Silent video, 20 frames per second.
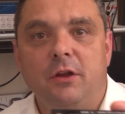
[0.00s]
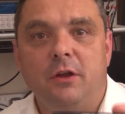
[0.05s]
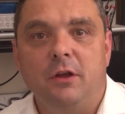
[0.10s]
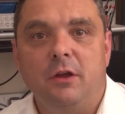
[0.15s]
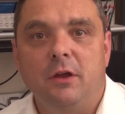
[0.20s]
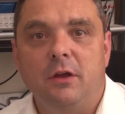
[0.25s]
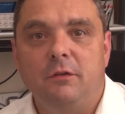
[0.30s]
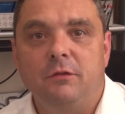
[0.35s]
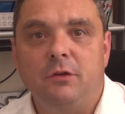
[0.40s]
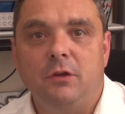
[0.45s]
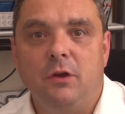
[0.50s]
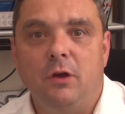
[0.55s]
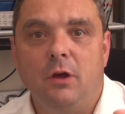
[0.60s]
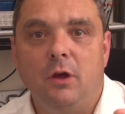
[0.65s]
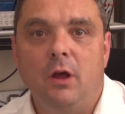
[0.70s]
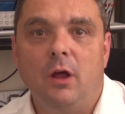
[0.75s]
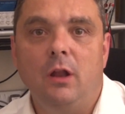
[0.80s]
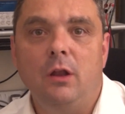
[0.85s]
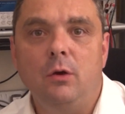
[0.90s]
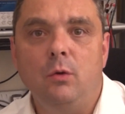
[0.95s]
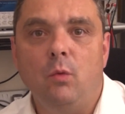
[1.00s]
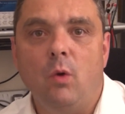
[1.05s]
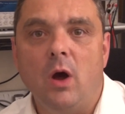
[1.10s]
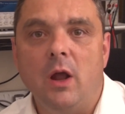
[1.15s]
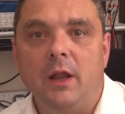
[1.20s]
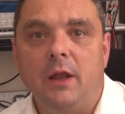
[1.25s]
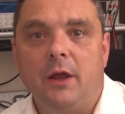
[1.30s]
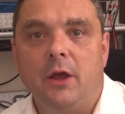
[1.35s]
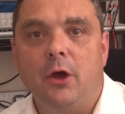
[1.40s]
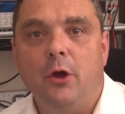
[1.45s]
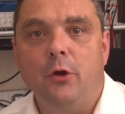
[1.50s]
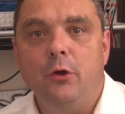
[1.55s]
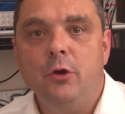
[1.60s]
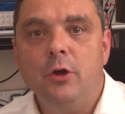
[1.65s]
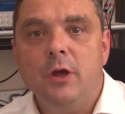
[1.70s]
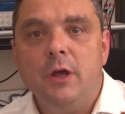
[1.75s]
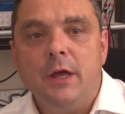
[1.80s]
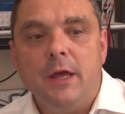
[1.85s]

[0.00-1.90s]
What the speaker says: a little while ago.